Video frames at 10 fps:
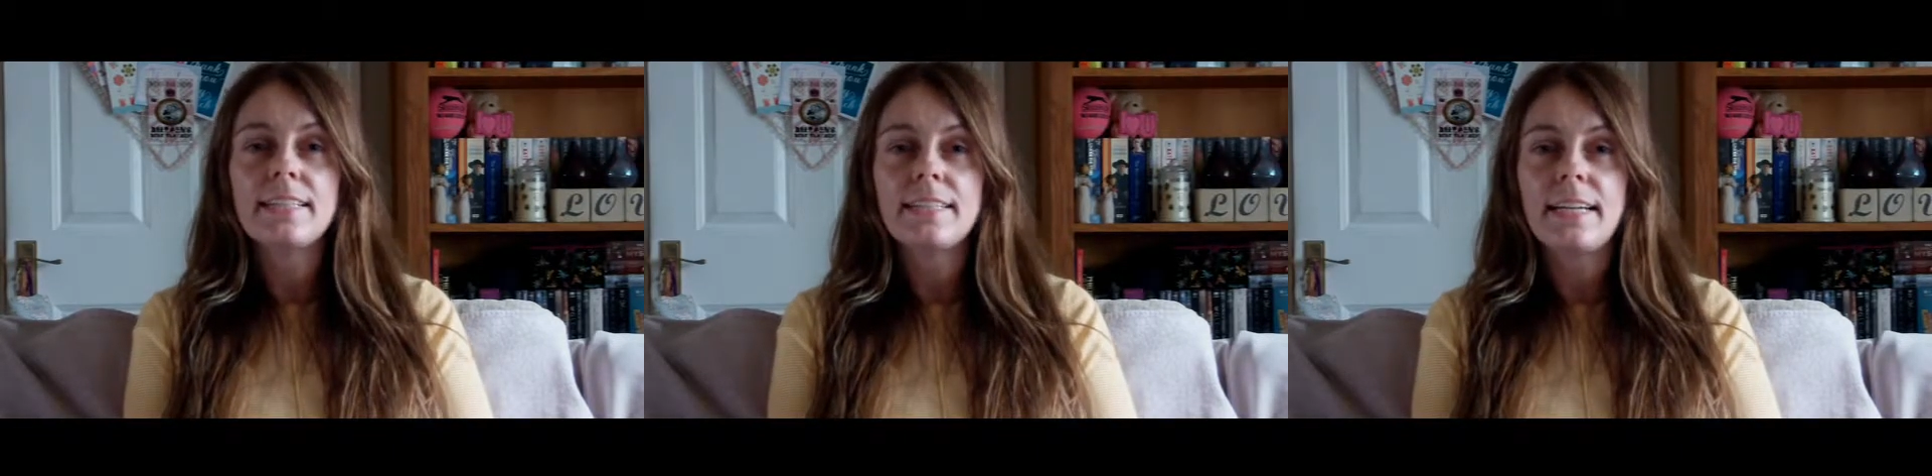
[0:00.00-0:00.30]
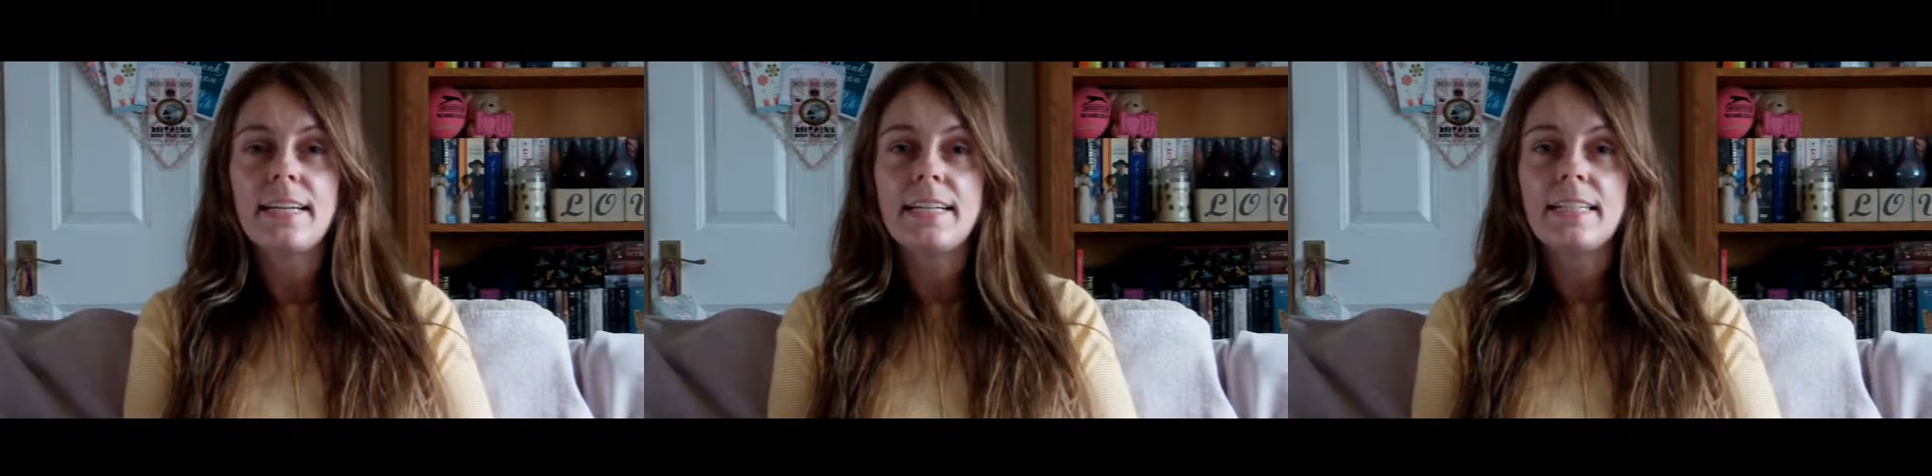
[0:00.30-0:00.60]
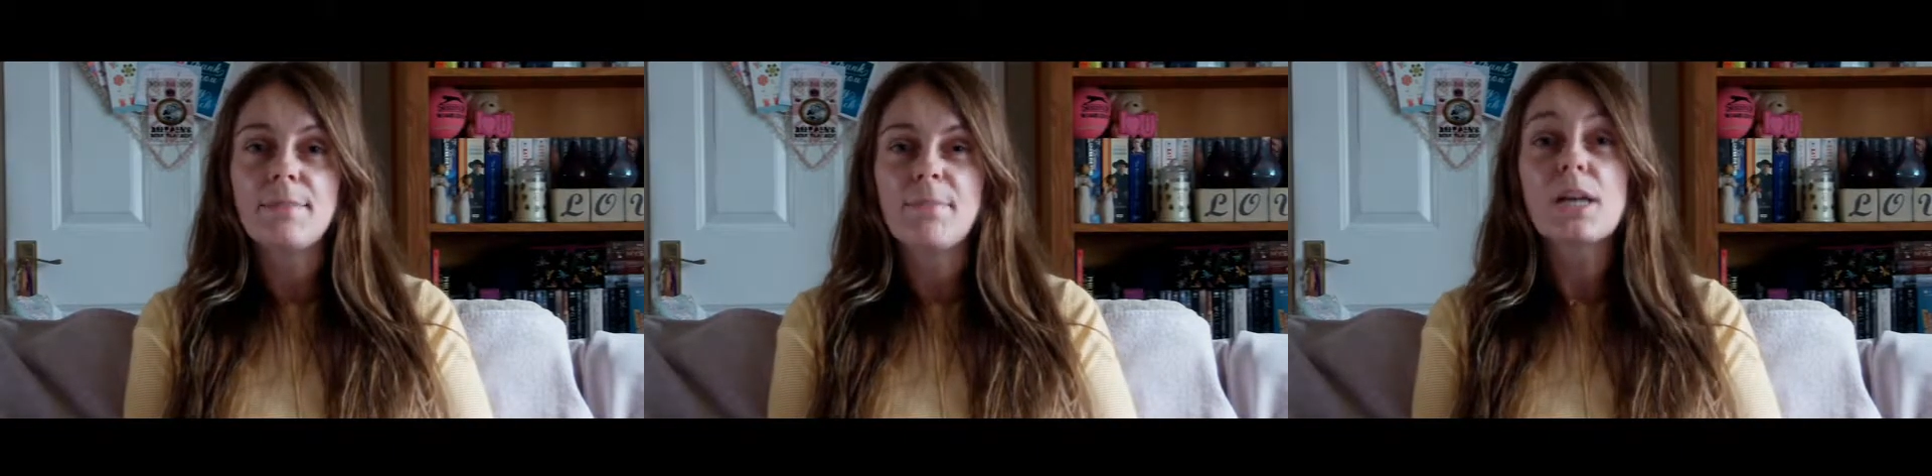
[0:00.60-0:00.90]
seen
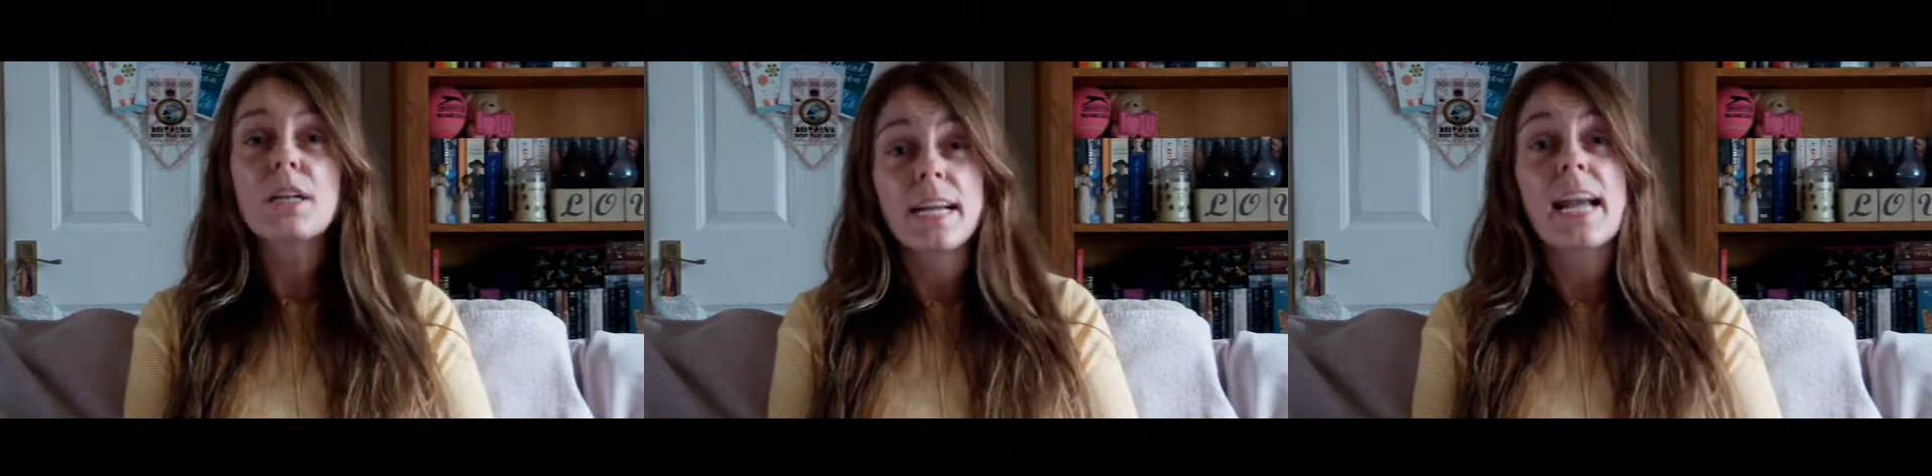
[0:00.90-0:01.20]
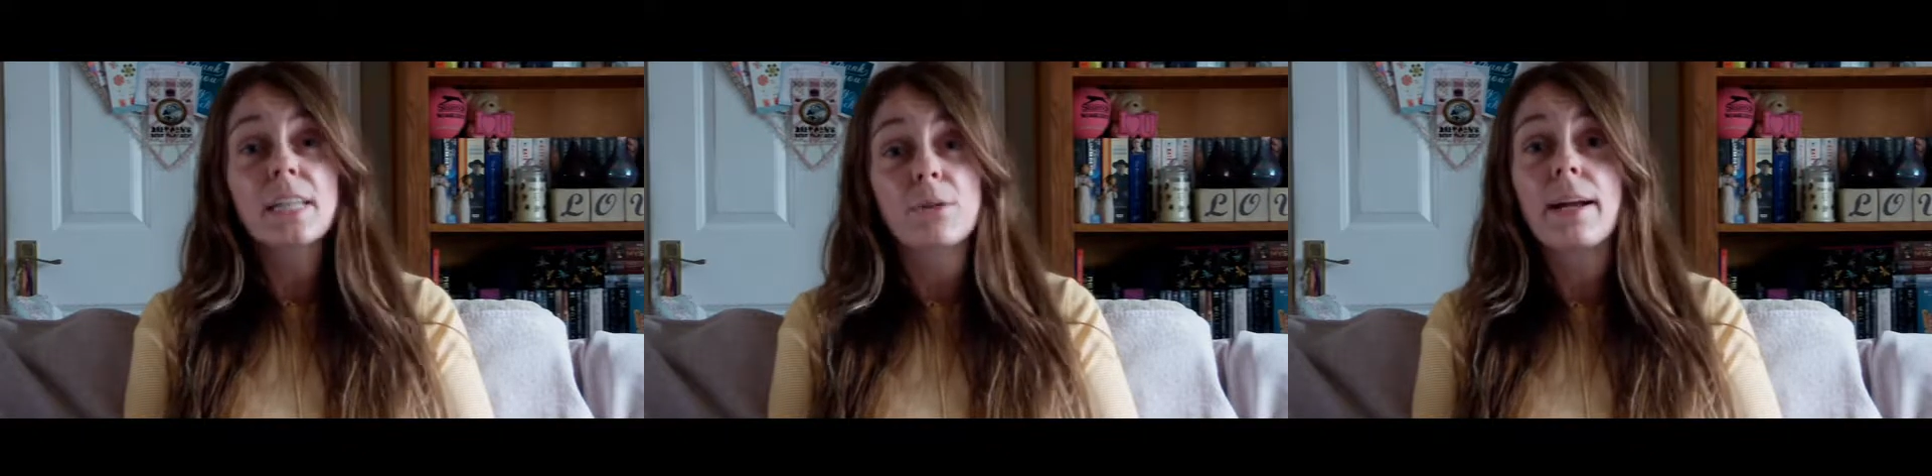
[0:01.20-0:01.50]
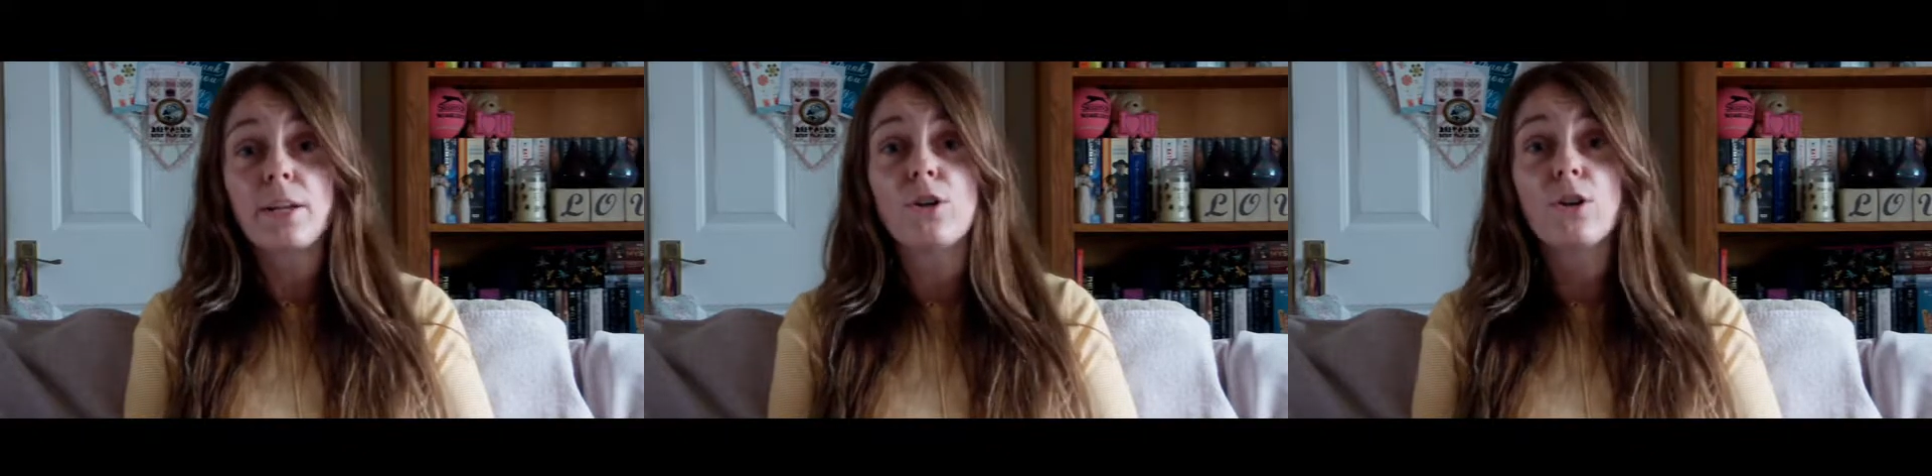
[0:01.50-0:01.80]
as getting
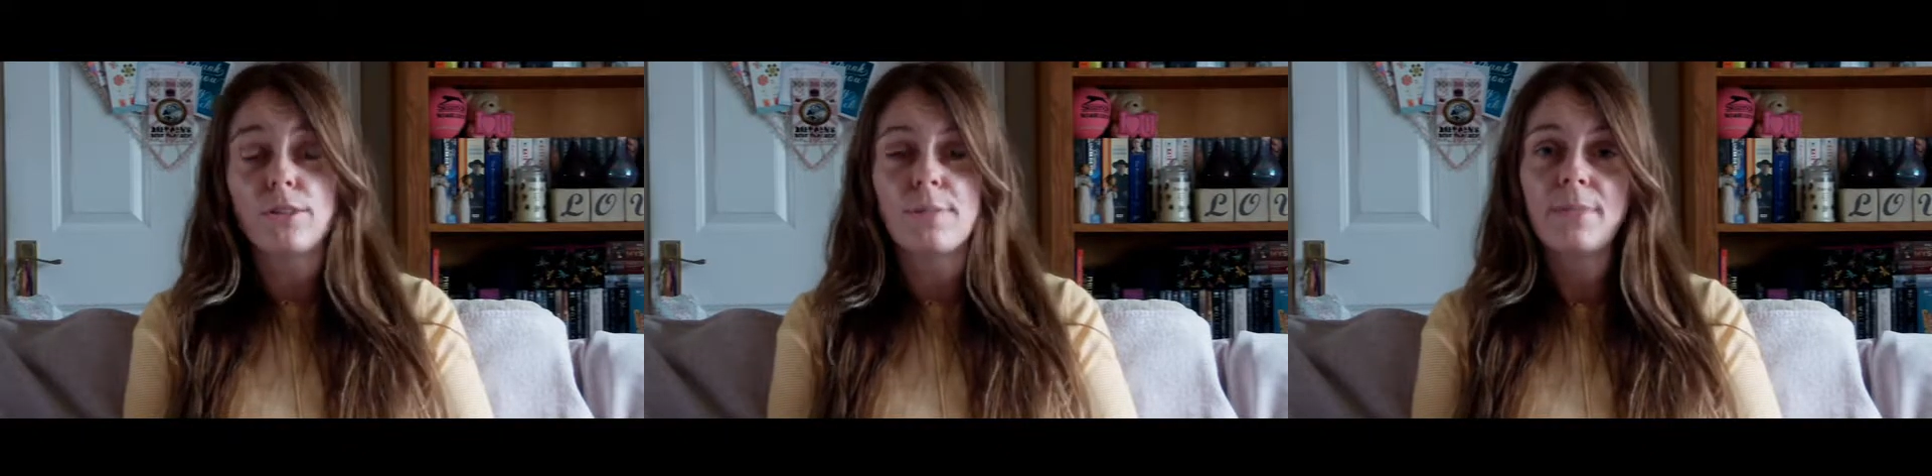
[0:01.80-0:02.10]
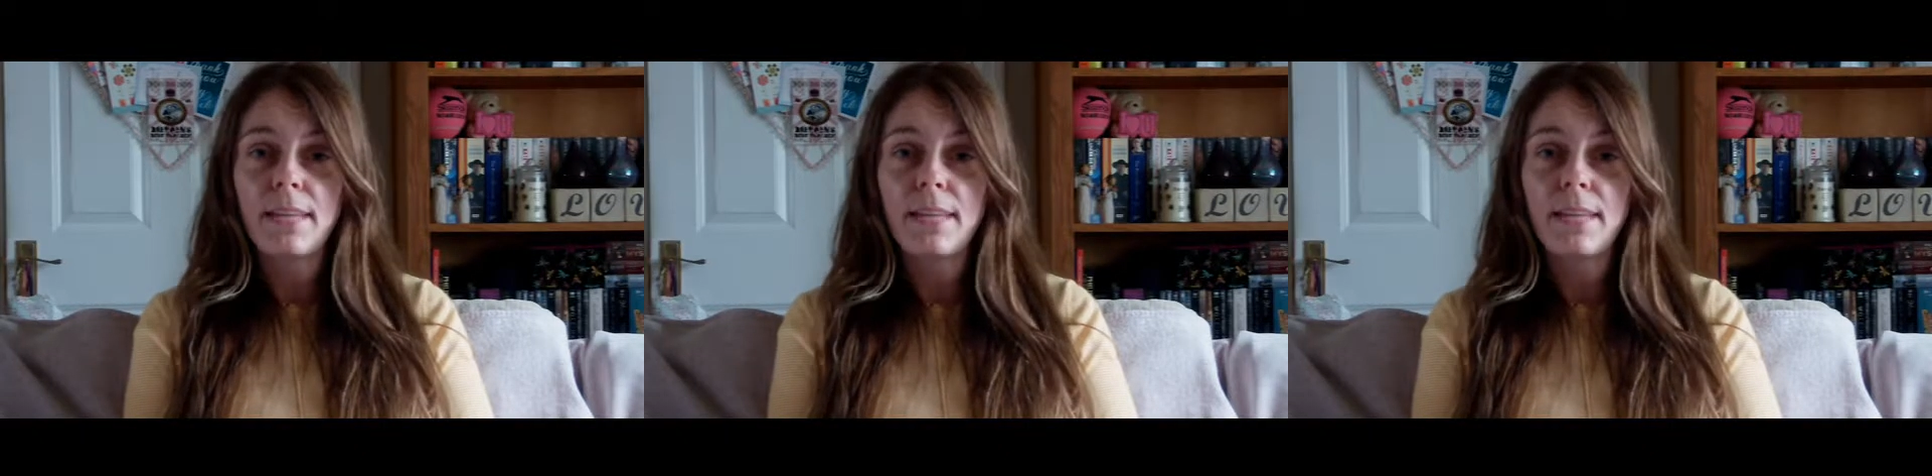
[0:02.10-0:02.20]
quite old.